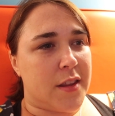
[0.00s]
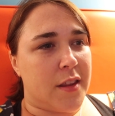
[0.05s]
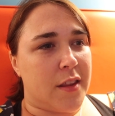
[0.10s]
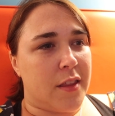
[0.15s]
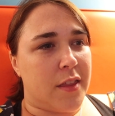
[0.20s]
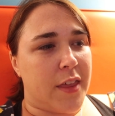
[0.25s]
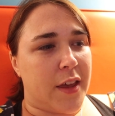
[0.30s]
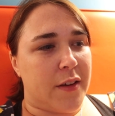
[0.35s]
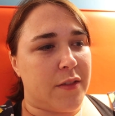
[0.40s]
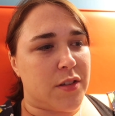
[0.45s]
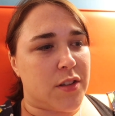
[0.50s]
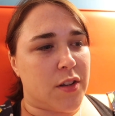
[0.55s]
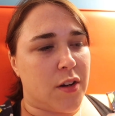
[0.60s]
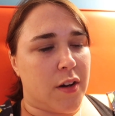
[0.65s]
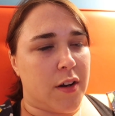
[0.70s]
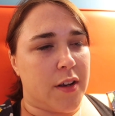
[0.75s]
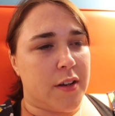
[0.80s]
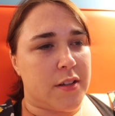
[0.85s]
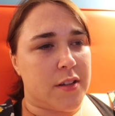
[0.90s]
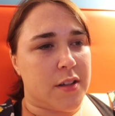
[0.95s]
they've
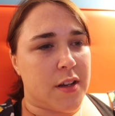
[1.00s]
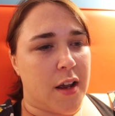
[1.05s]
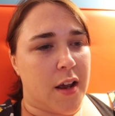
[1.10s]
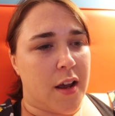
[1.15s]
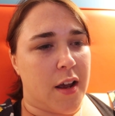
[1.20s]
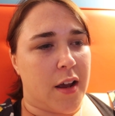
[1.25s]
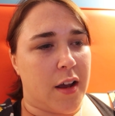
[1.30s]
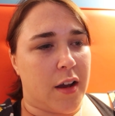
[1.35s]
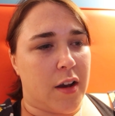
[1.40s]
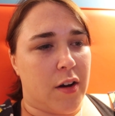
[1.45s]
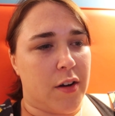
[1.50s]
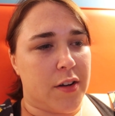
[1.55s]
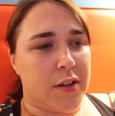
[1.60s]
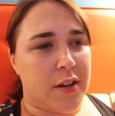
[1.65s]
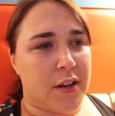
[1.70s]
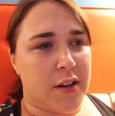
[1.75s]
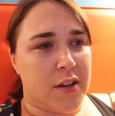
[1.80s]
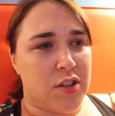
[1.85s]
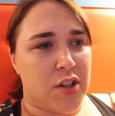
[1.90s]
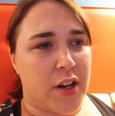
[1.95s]
started
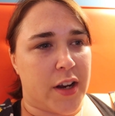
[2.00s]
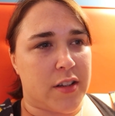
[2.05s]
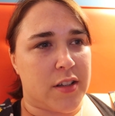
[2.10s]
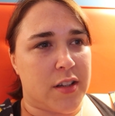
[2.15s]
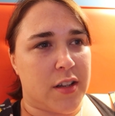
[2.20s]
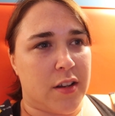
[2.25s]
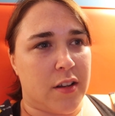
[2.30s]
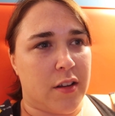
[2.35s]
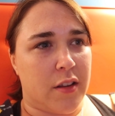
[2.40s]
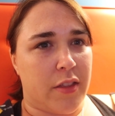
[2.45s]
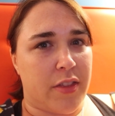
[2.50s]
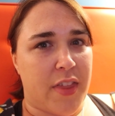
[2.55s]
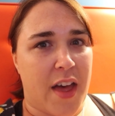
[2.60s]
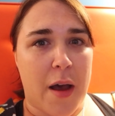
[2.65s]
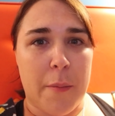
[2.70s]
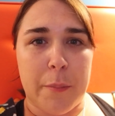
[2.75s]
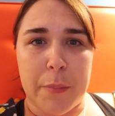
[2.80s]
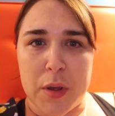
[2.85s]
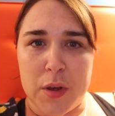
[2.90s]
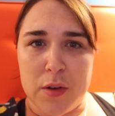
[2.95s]
kind of injecting
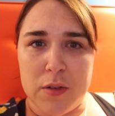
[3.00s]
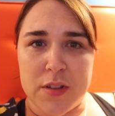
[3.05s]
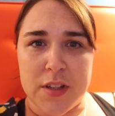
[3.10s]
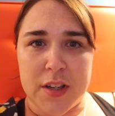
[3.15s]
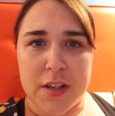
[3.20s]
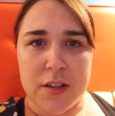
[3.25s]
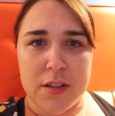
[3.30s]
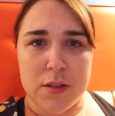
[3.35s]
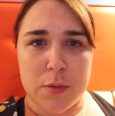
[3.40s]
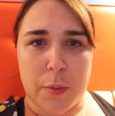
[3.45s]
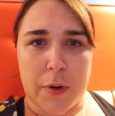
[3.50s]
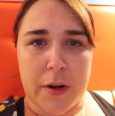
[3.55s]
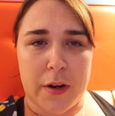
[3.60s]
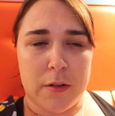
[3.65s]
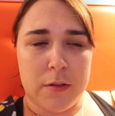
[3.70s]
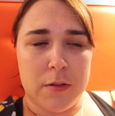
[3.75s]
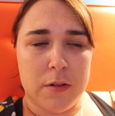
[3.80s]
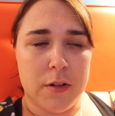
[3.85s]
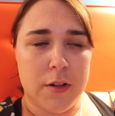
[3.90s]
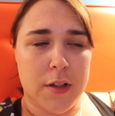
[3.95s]
that music as
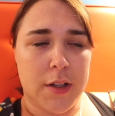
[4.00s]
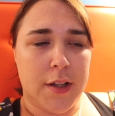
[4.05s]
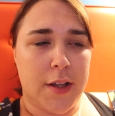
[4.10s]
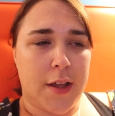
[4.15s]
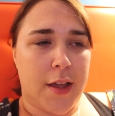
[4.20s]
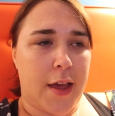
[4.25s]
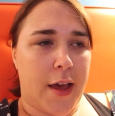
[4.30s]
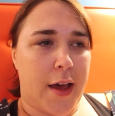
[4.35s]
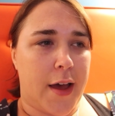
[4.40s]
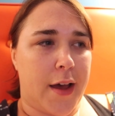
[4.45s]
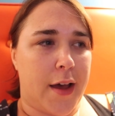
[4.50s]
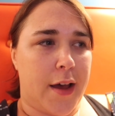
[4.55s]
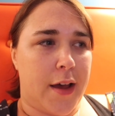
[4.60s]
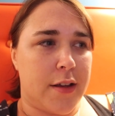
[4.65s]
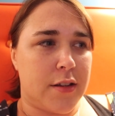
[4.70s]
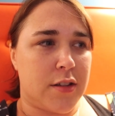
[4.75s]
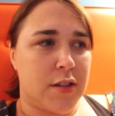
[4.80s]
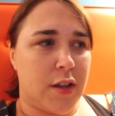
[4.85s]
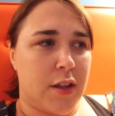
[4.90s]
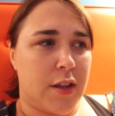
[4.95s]
well.
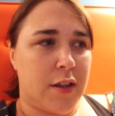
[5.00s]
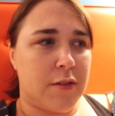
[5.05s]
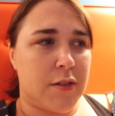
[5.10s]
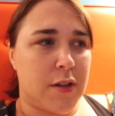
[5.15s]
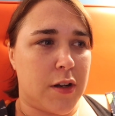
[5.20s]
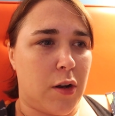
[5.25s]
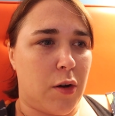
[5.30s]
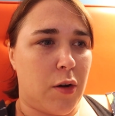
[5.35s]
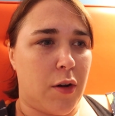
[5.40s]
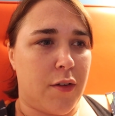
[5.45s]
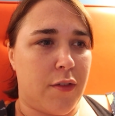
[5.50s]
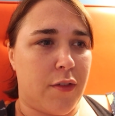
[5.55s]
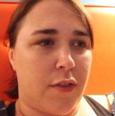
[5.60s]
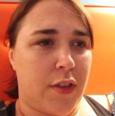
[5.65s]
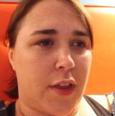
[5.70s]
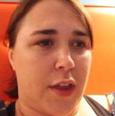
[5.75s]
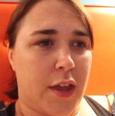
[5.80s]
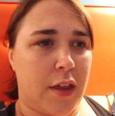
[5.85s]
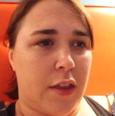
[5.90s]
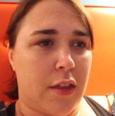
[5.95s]
So there's a lot
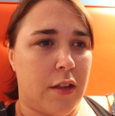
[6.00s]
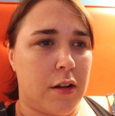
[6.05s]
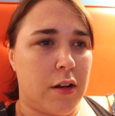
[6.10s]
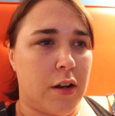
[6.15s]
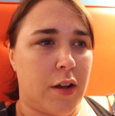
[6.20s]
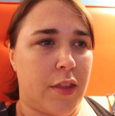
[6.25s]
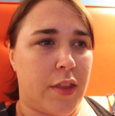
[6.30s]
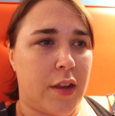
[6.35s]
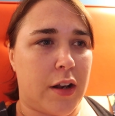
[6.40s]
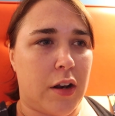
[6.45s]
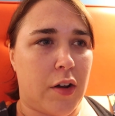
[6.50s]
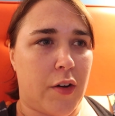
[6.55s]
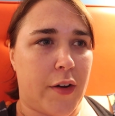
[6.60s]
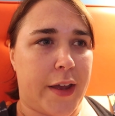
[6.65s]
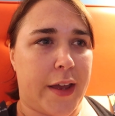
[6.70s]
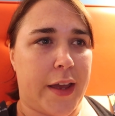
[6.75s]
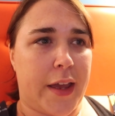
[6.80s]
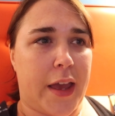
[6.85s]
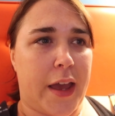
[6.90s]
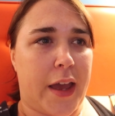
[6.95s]
of the
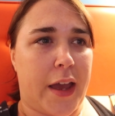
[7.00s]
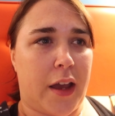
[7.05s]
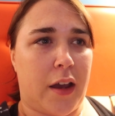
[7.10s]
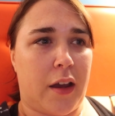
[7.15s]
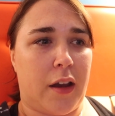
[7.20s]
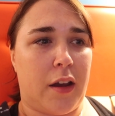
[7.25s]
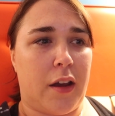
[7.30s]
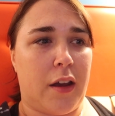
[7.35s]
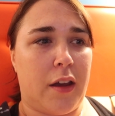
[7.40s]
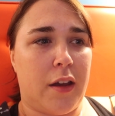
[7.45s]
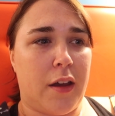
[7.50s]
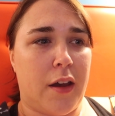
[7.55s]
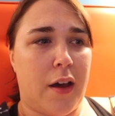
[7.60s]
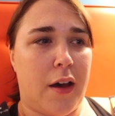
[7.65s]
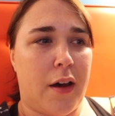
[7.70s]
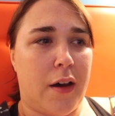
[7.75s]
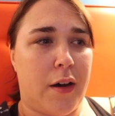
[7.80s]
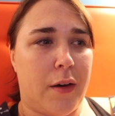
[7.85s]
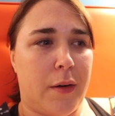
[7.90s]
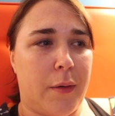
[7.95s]
Lion King,
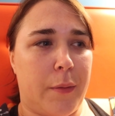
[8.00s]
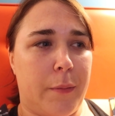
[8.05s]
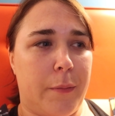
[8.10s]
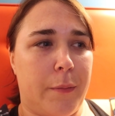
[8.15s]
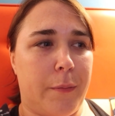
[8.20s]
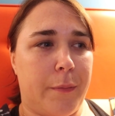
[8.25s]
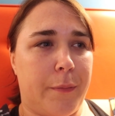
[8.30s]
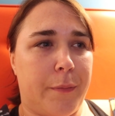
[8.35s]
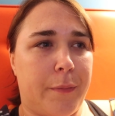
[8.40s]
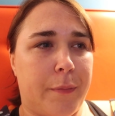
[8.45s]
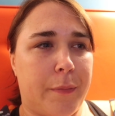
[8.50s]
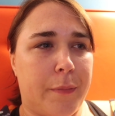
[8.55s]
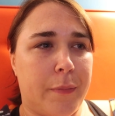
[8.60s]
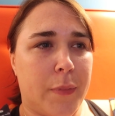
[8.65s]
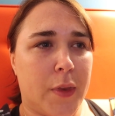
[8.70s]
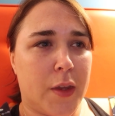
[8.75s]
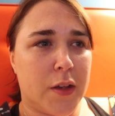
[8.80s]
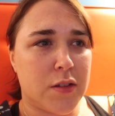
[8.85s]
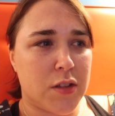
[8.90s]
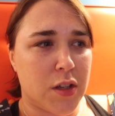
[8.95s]

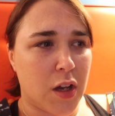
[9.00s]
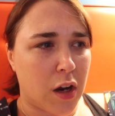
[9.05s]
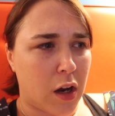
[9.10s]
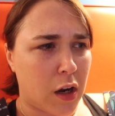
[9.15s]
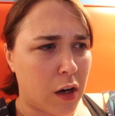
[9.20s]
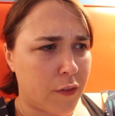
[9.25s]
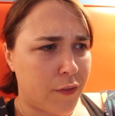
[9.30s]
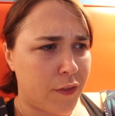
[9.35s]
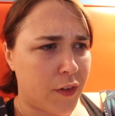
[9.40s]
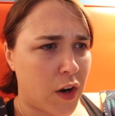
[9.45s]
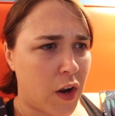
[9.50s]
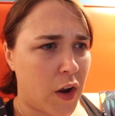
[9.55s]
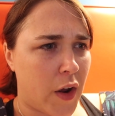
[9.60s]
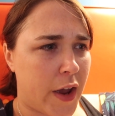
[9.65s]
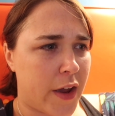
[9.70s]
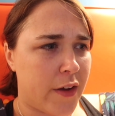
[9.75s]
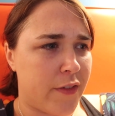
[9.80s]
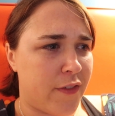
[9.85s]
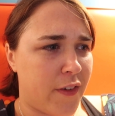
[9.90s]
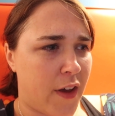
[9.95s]
Circle of
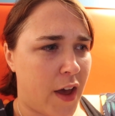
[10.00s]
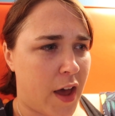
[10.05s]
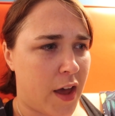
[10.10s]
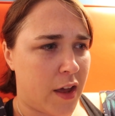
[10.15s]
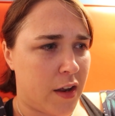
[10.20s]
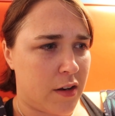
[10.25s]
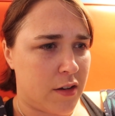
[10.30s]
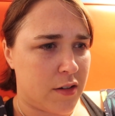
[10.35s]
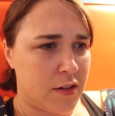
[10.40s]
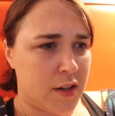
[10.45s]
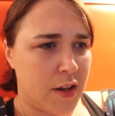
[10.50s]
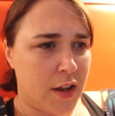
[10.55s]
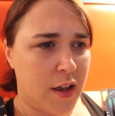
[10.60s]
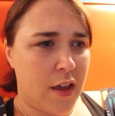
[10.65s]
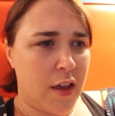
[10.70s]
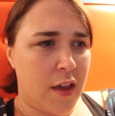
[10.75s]
Life, and